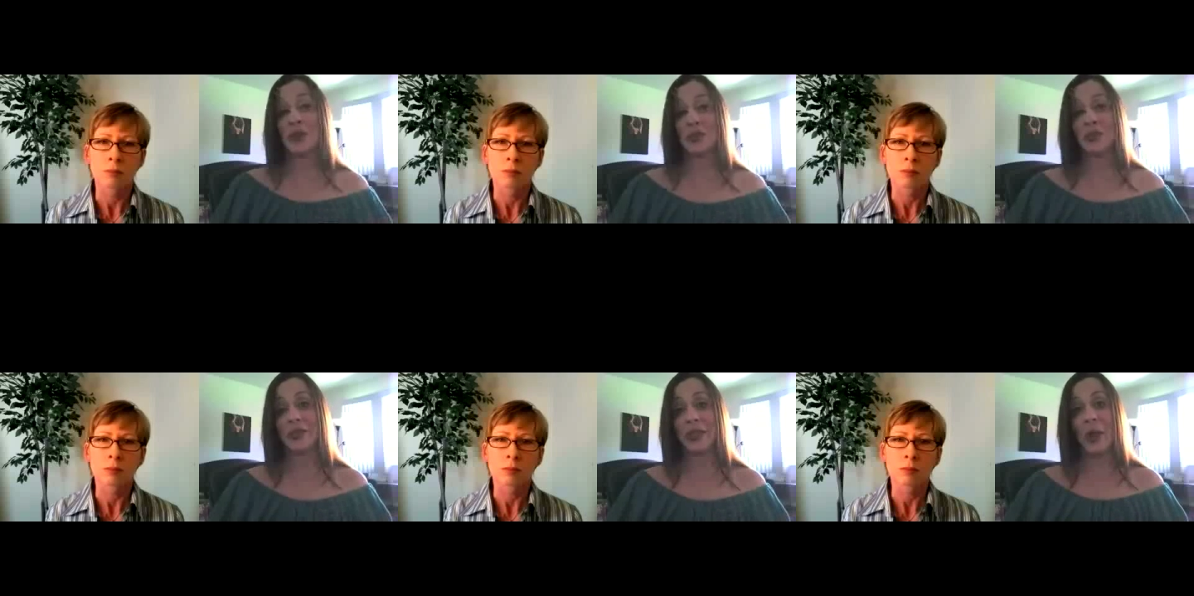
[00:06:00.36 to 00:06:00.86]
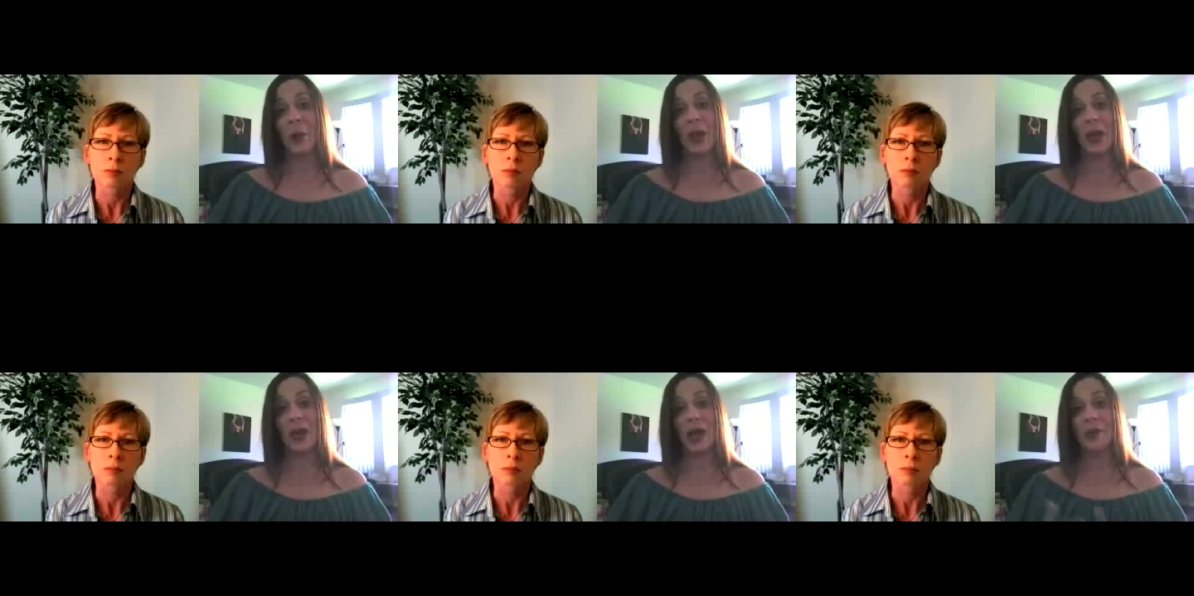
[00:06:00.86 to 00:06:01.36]
Speaker 1: business that
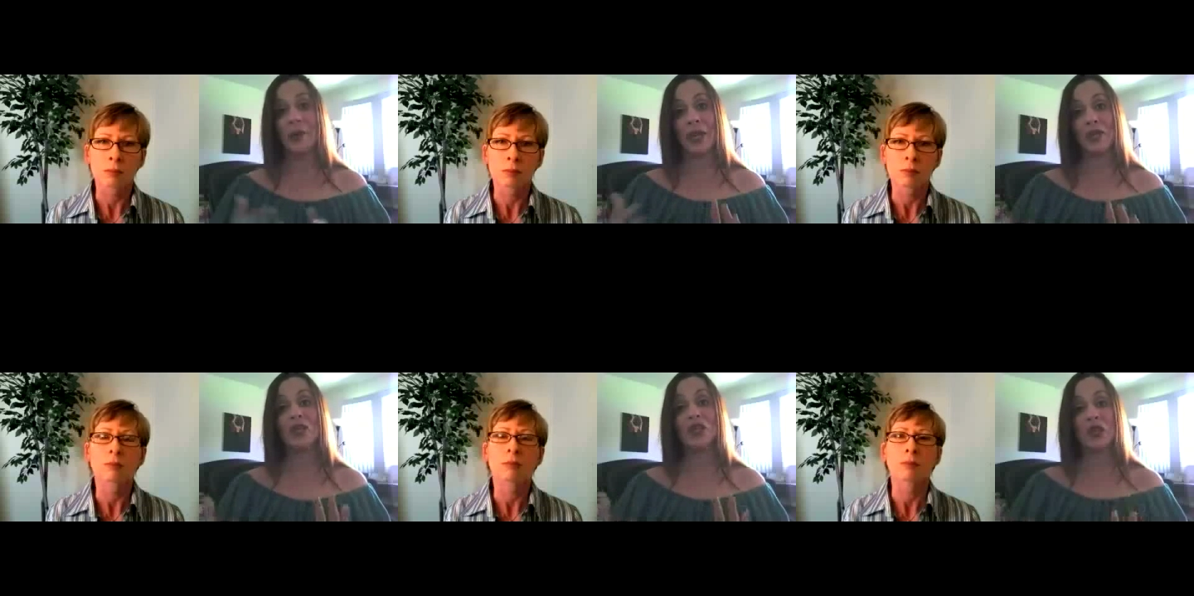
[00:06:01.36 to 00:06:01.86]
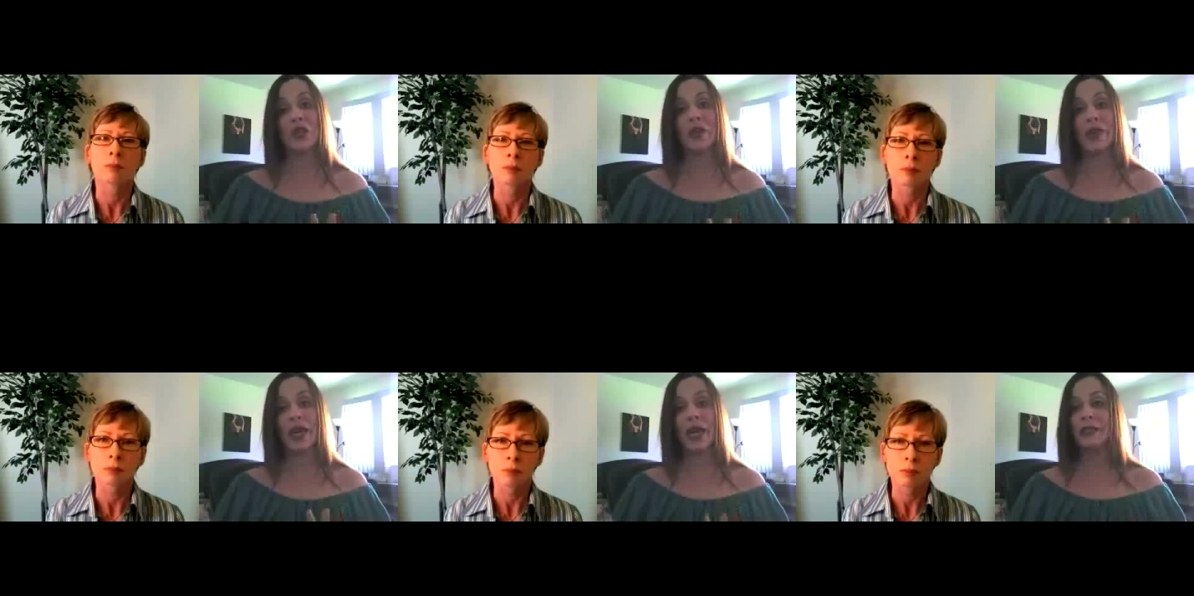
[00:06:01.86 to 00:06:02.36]
way. I made sure
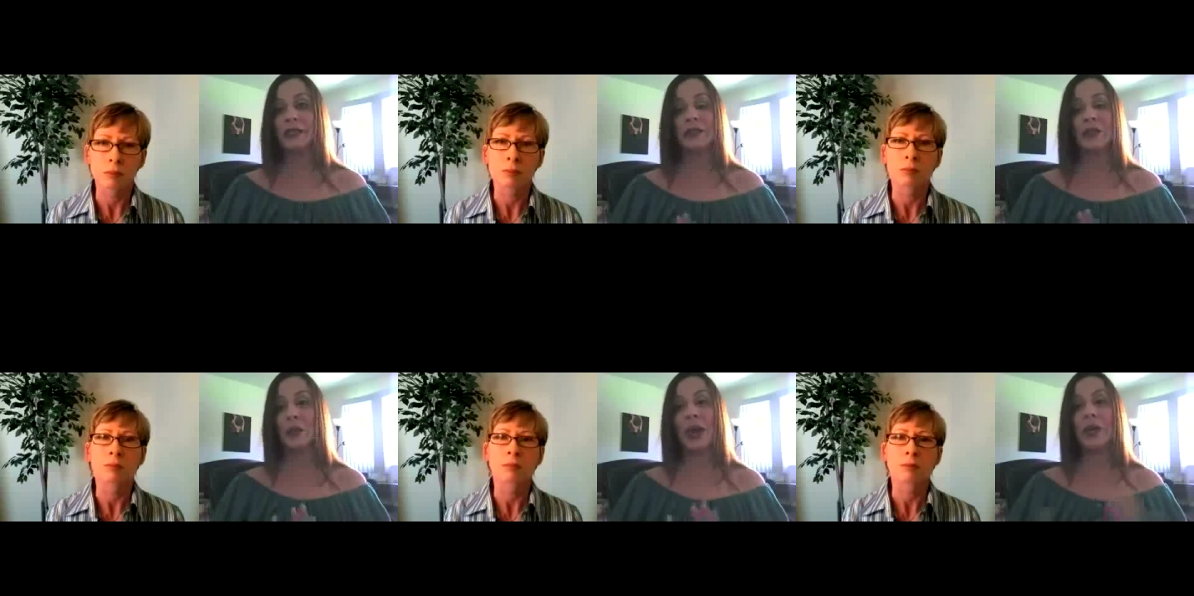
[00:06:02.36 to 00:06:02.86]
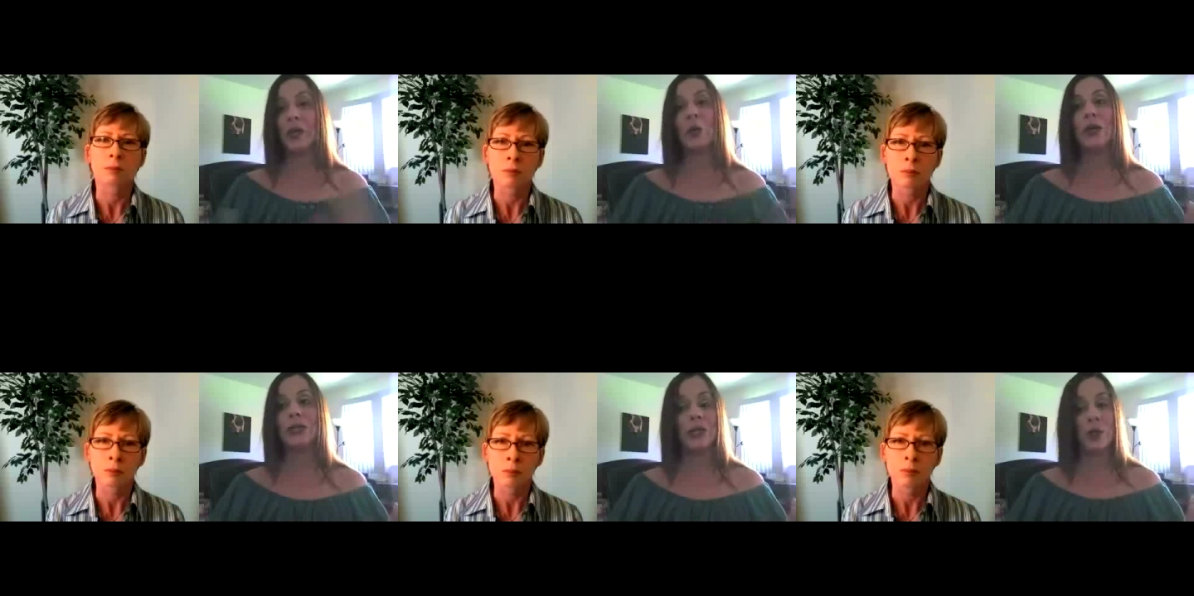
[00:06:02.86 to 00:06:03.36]
that no matter
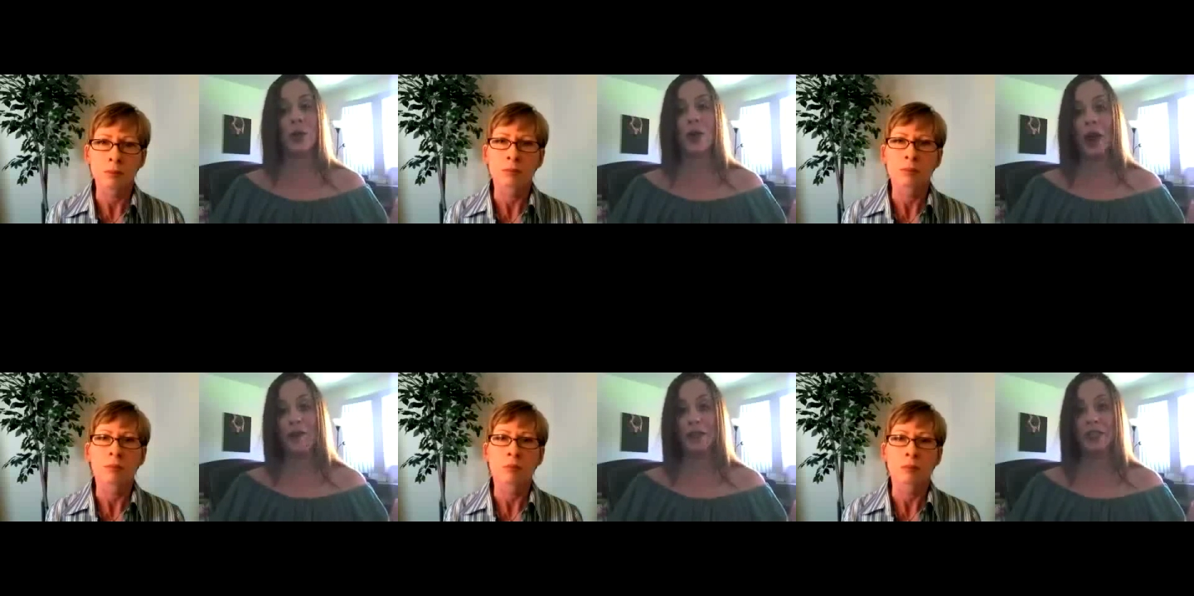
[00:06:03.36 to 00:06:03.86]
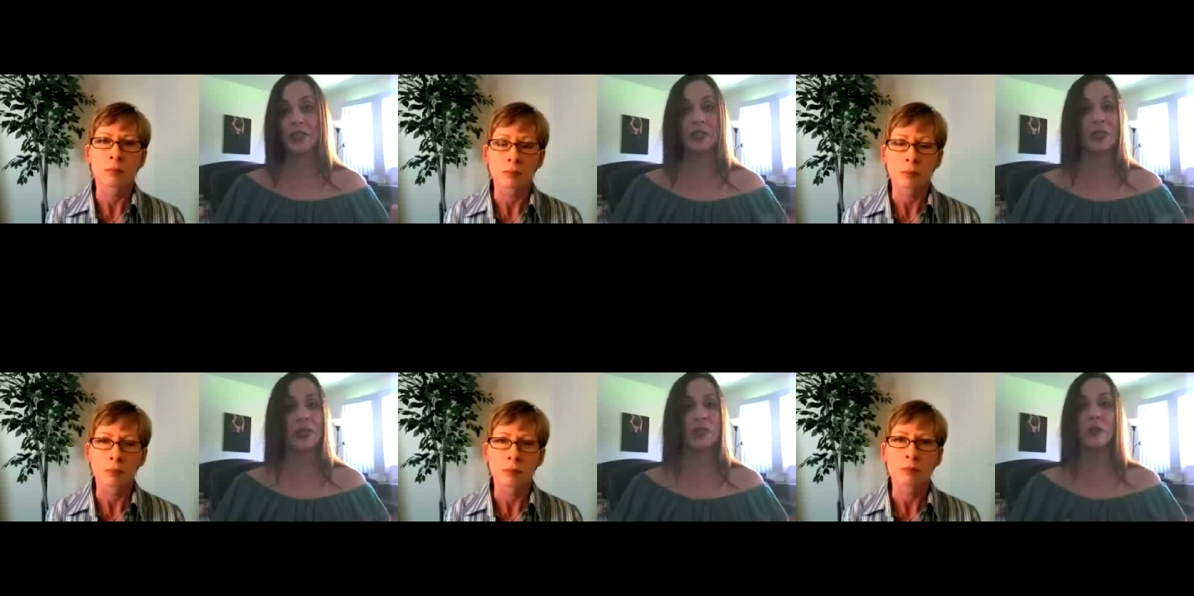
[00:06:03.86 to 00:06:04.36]
what demographics you're
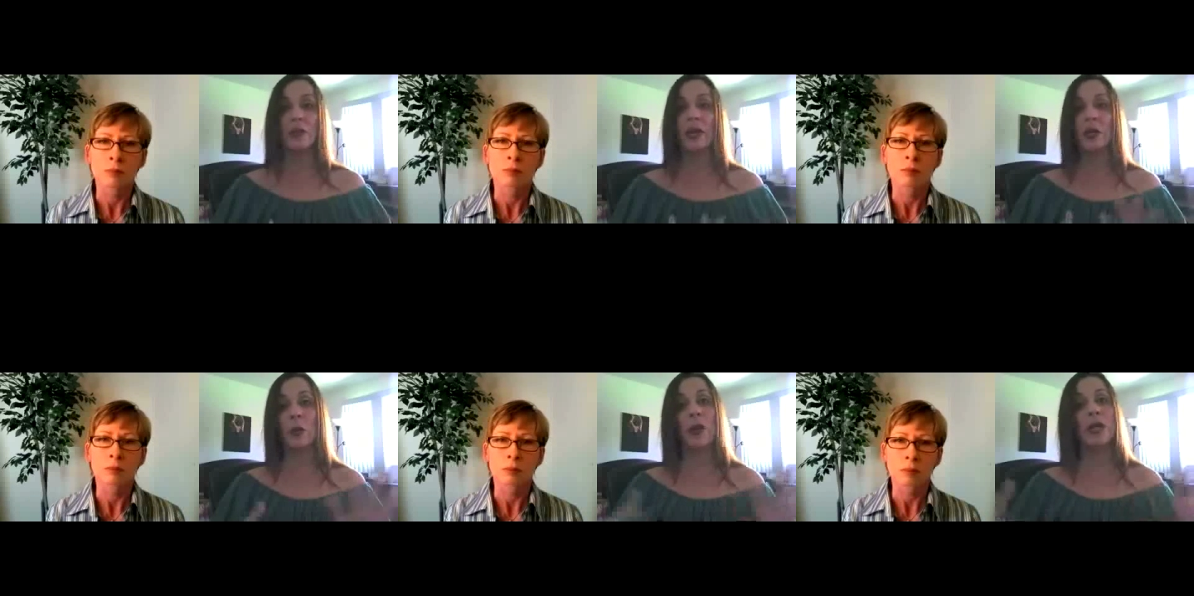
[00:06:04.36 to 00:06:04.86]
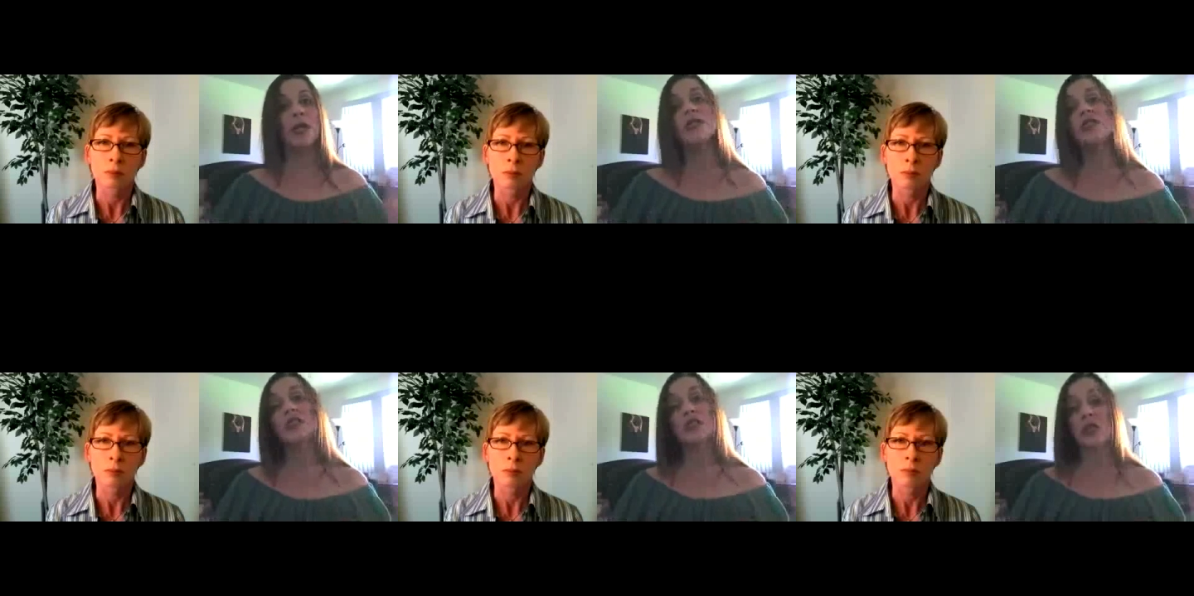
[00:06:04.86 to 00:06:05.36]
in, no matter what
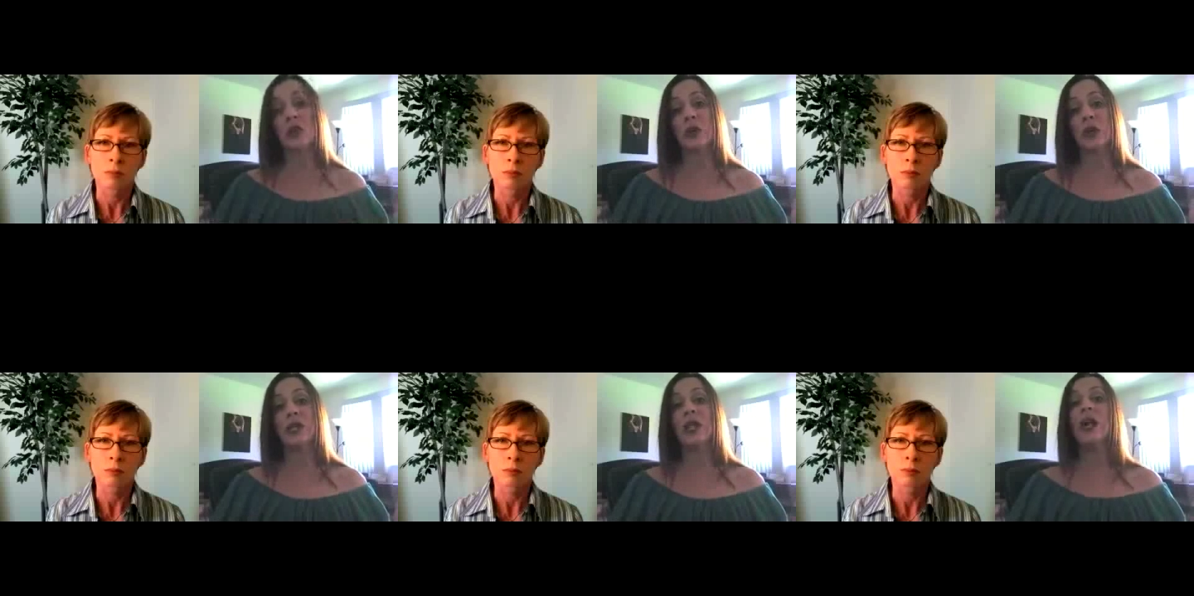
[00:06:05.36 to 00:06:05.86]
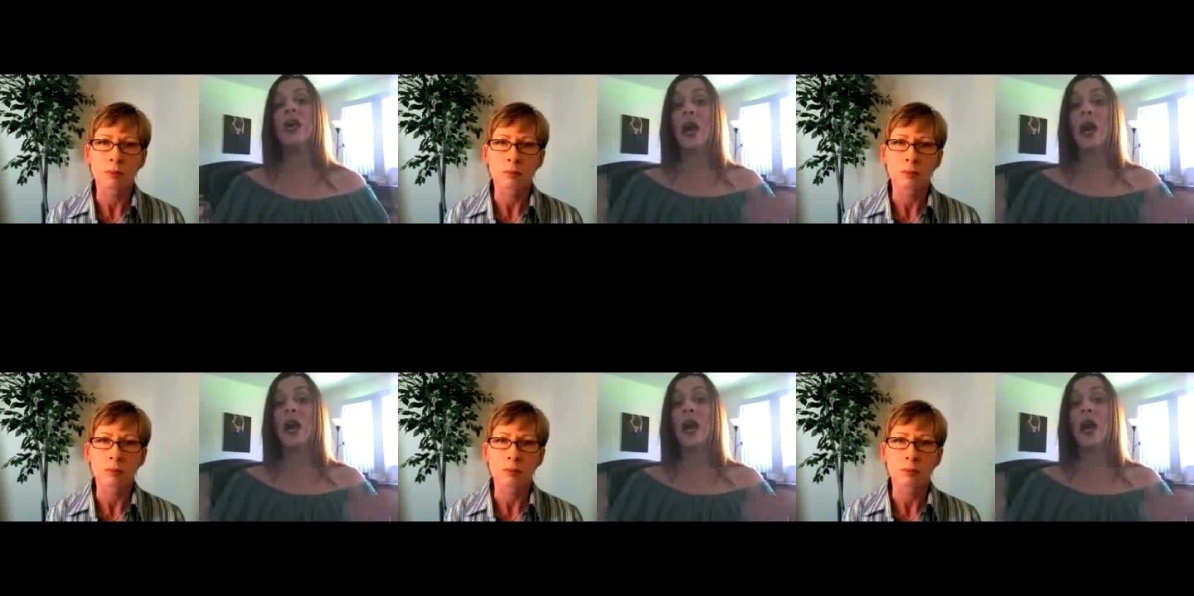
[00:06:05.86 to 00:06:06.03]
industry you're in,